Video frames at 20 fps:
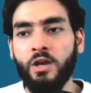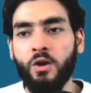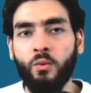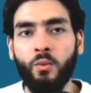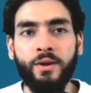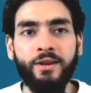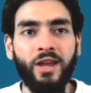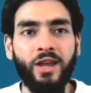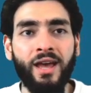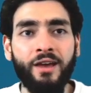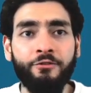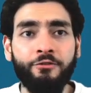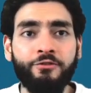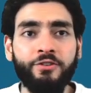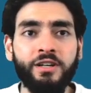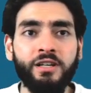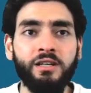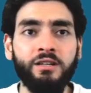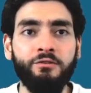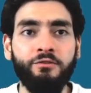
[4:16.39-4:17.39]
When you have
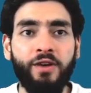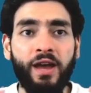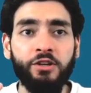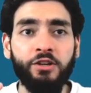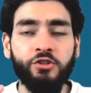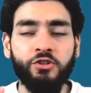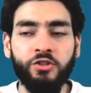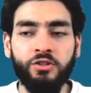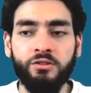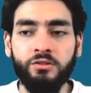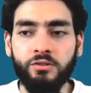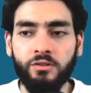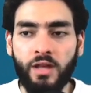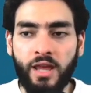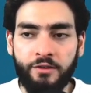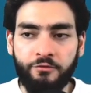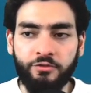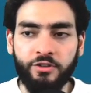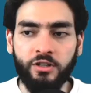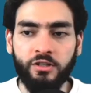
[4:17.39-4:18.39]
free convection,
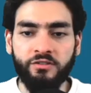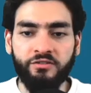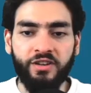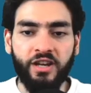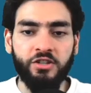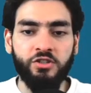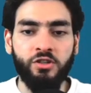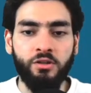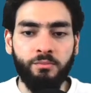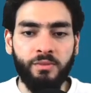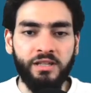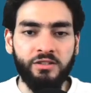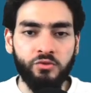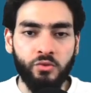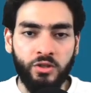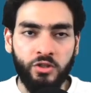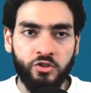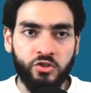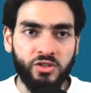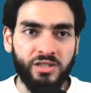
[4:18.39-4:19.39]
and free convection means
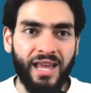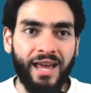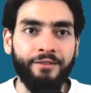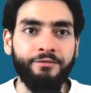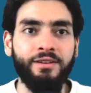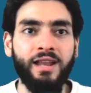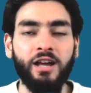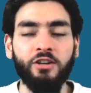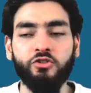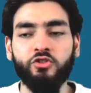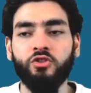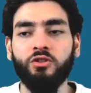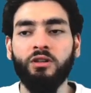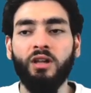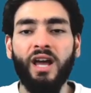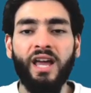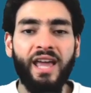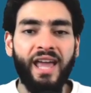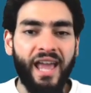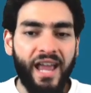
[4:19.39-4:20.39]
when you just have natural
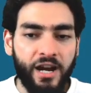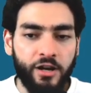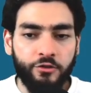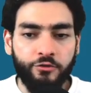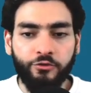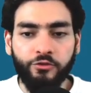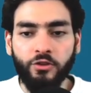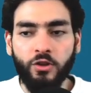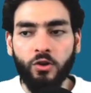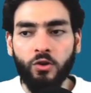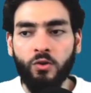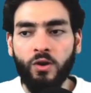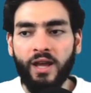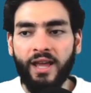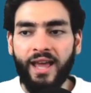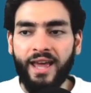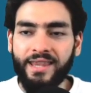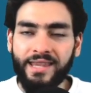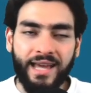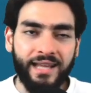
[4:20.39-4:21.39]
airflow,
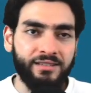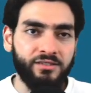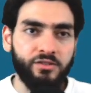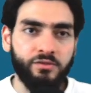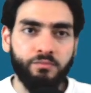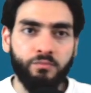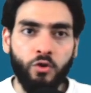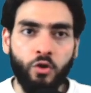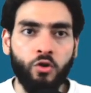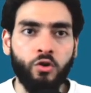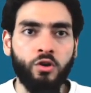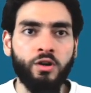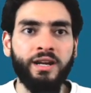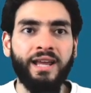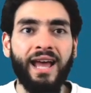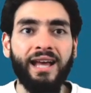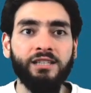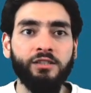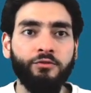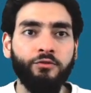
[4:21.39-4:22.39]
and or
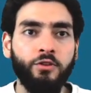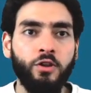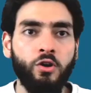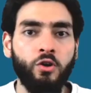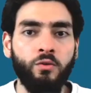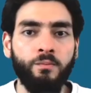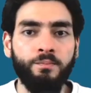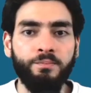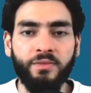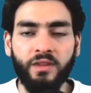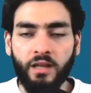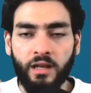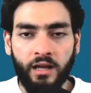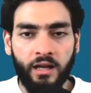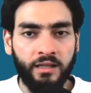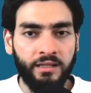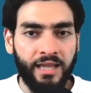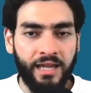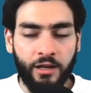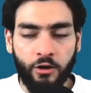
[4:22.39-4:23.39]
gas flow,
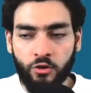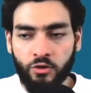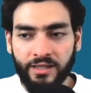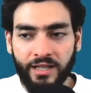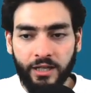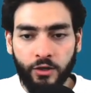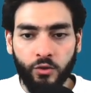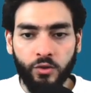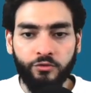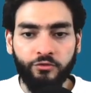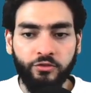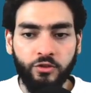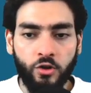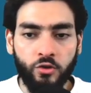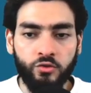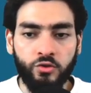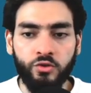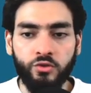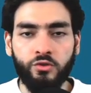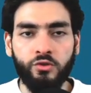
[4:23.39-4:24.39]
or liquid flow
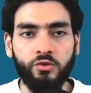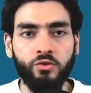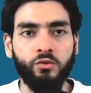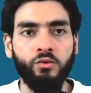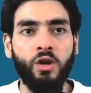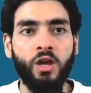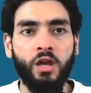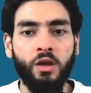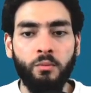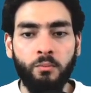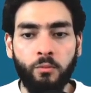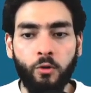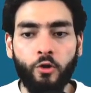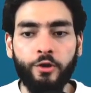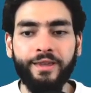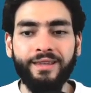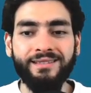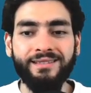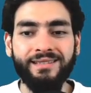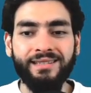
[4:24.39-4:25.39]
due to
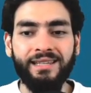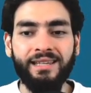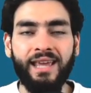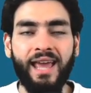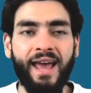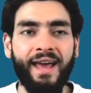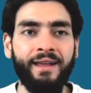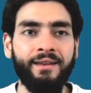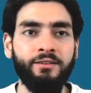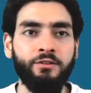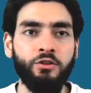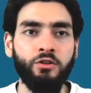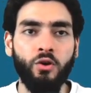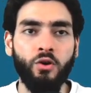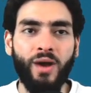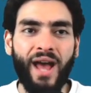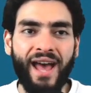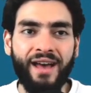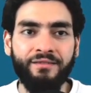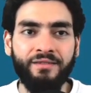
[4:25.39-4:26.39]
buoyancy, and you
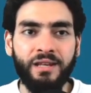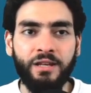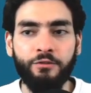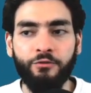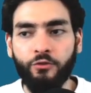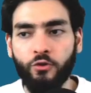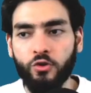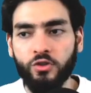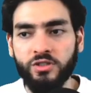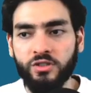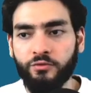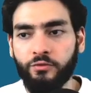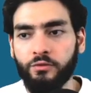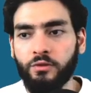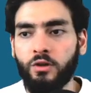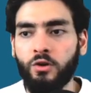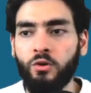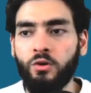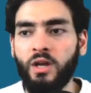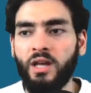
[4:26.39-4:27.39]
don't have any forced
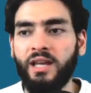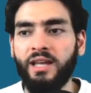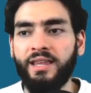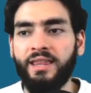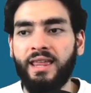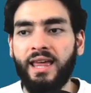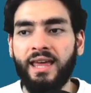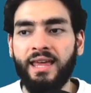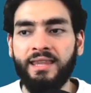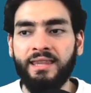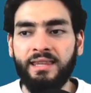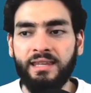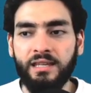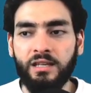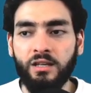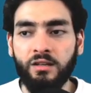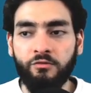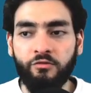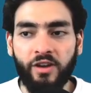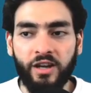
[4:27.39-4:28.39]
flow, then the
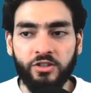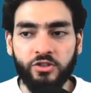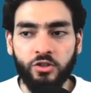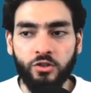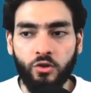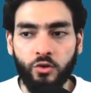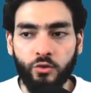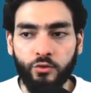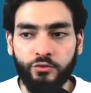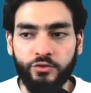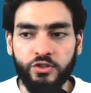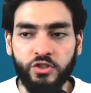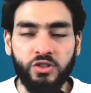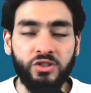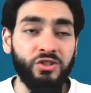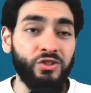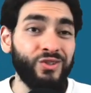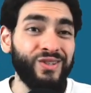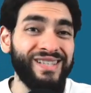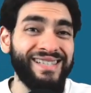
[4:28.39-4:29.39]
convection
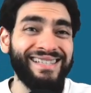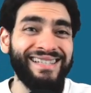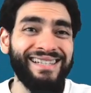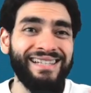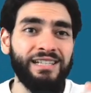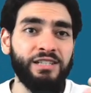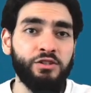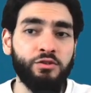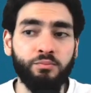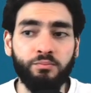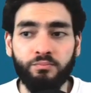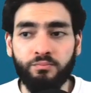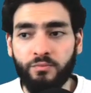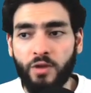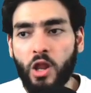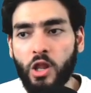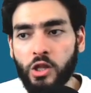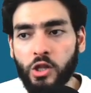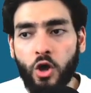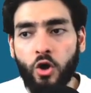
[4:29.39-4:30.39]
coefficient you could see is
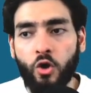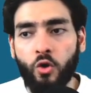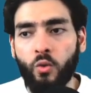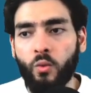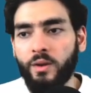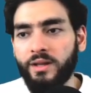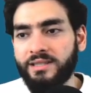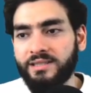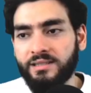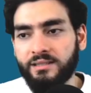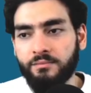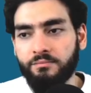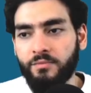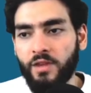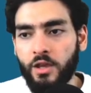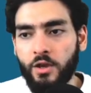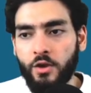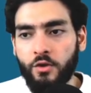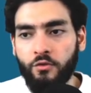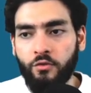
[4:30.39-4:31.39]
low. It's
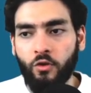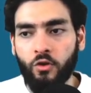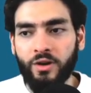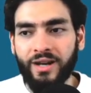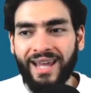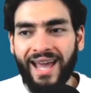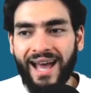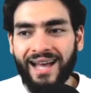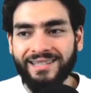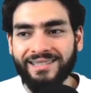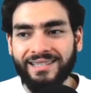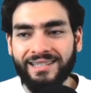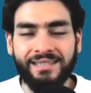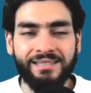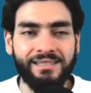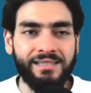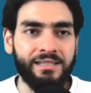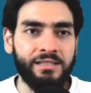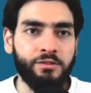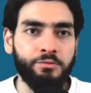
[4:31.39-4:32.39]
for
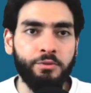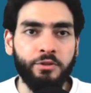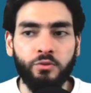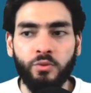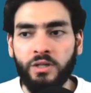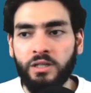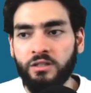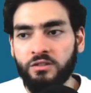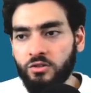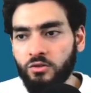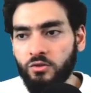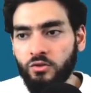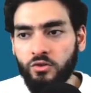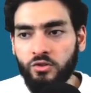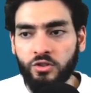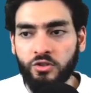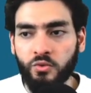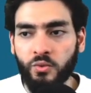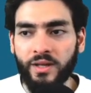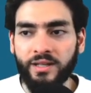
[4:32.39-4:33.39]
gases, it's between 2
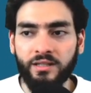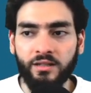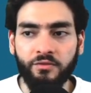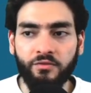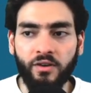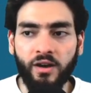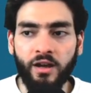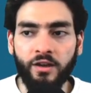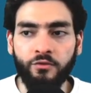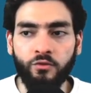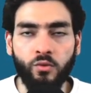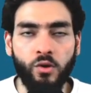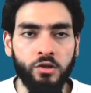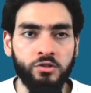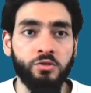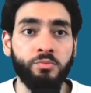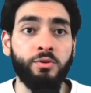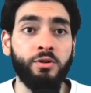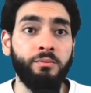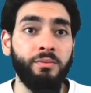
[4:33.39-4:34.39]
to 25
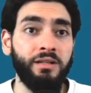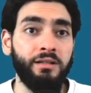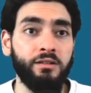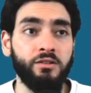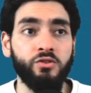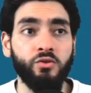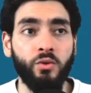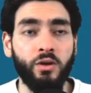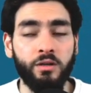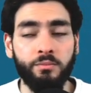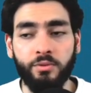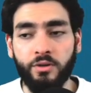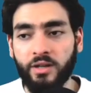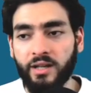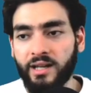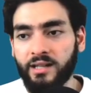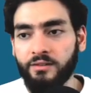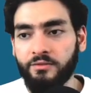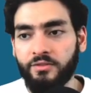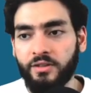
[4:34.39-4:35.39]
watts per meter squared per
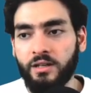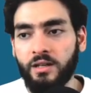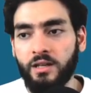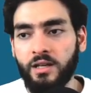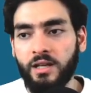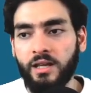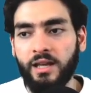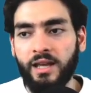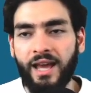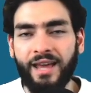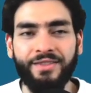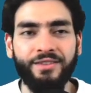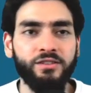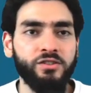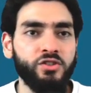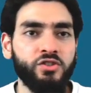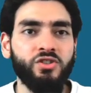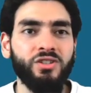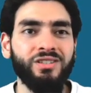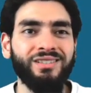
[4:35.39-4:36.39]
Kelvin. And this
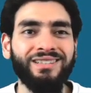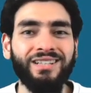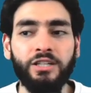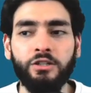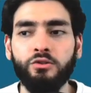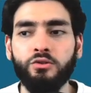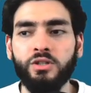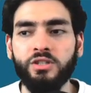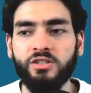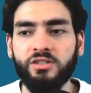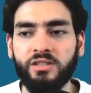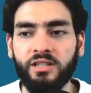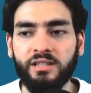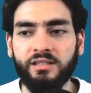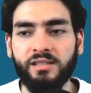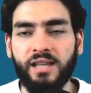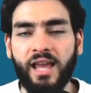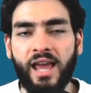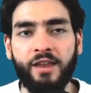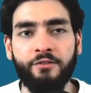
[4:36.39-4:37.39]
is just
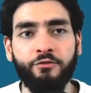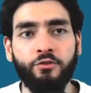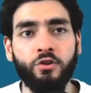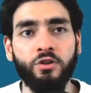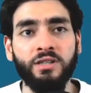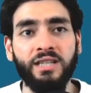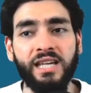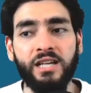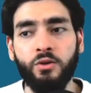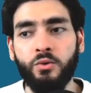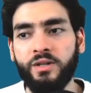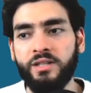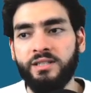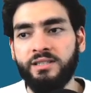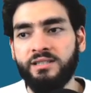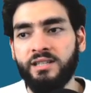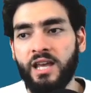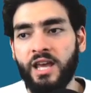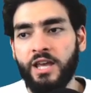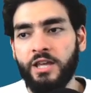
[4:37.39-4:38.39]
heuristics. And for
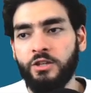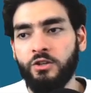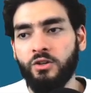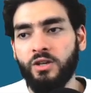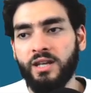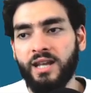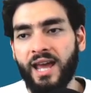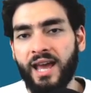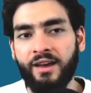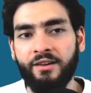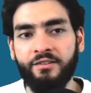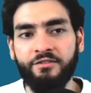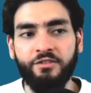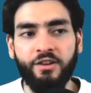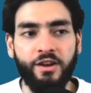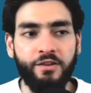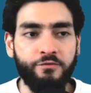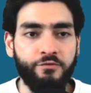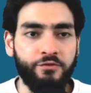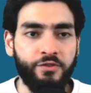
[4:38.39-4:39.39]
liquids, you can have
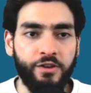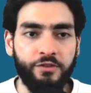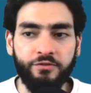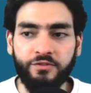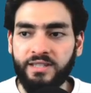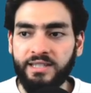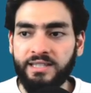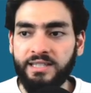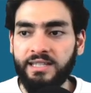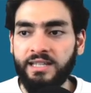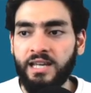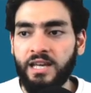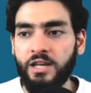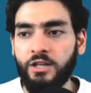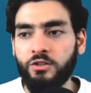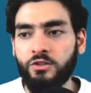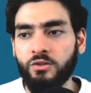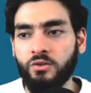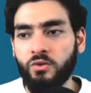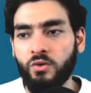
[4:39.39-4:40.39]
50
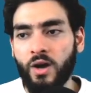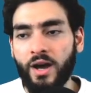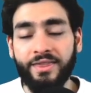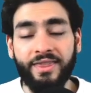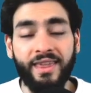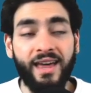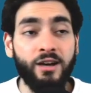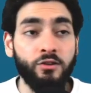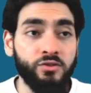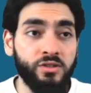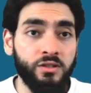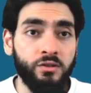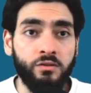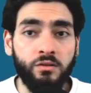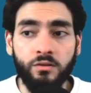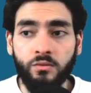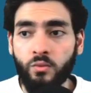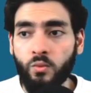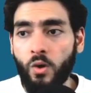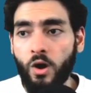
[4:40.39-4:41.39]
to 1000
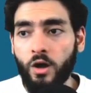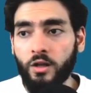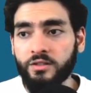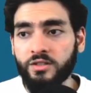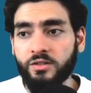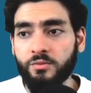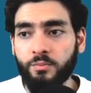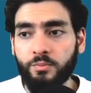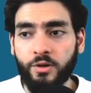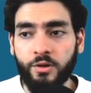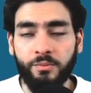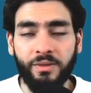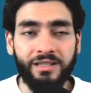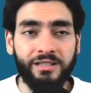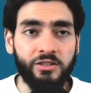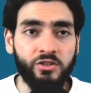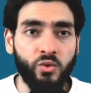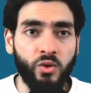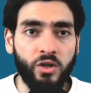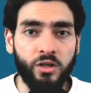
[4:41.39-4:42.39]
watts per
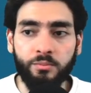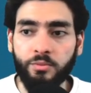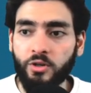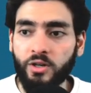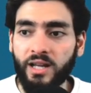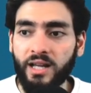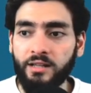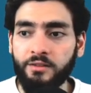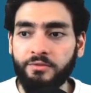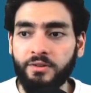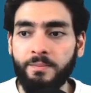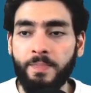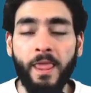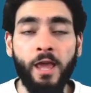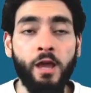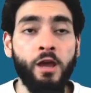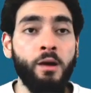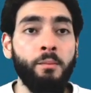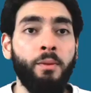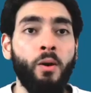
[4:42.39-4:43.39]
meter squared per Kelvin.
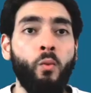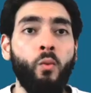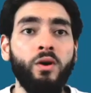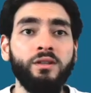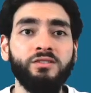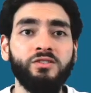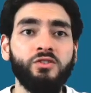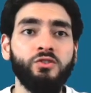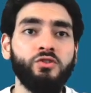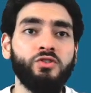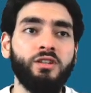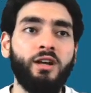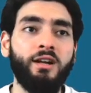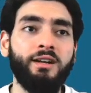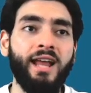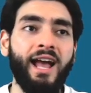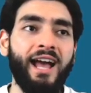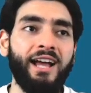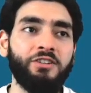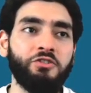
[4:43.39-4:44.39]
But once you
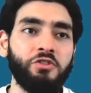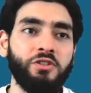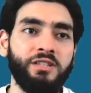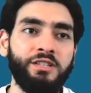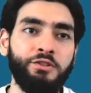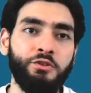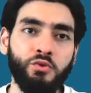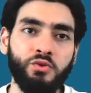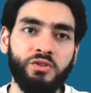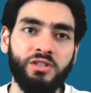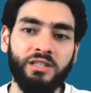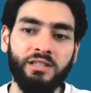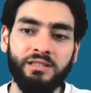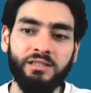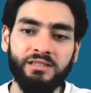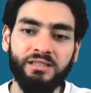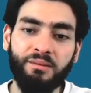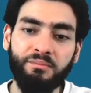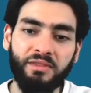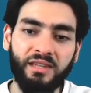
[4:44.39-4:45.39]
start actually using
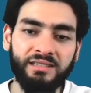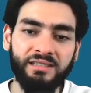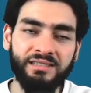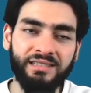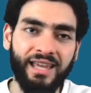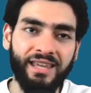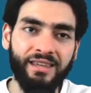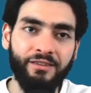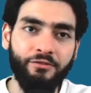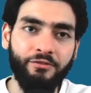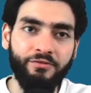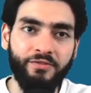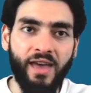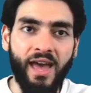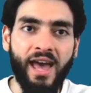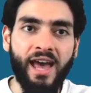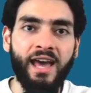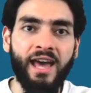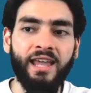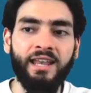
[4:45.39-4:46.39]
some things like
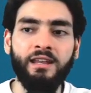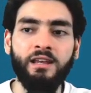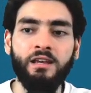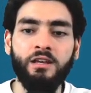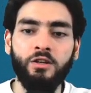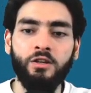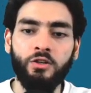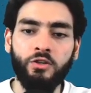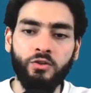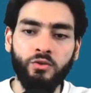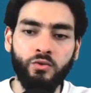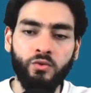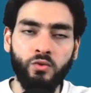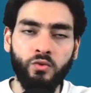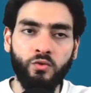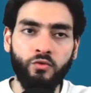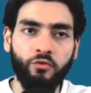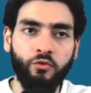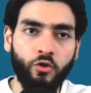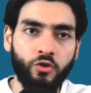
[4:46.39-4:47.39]
fan
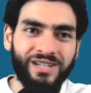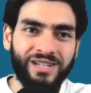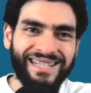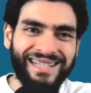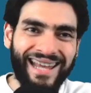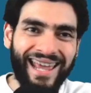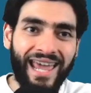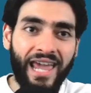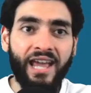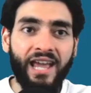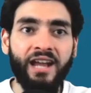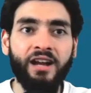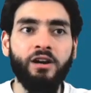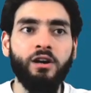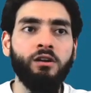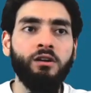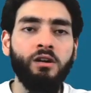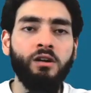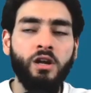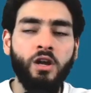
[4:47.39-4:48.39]
to force
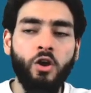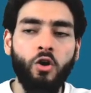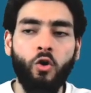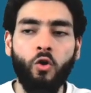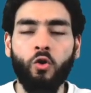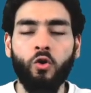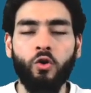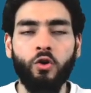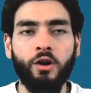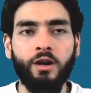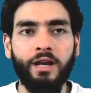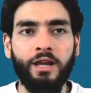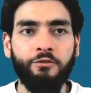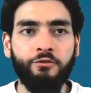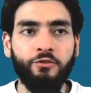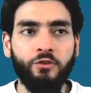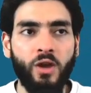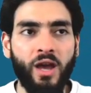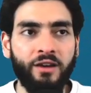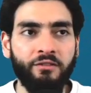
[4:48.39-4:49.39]
air, or
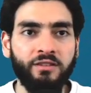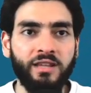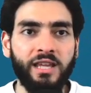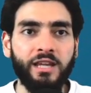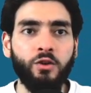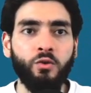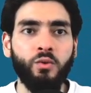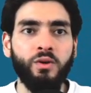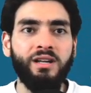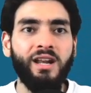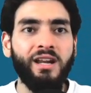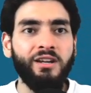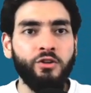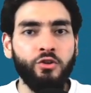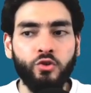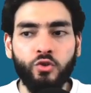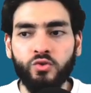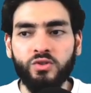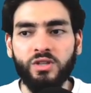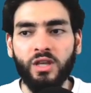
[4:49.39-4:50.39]
if you have liquid and you're
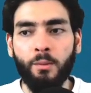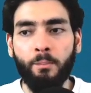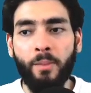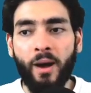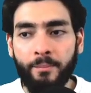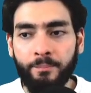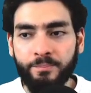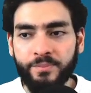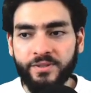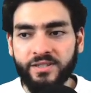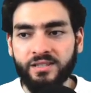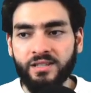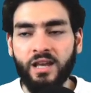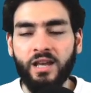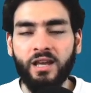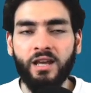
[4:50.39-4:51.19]
using pumps,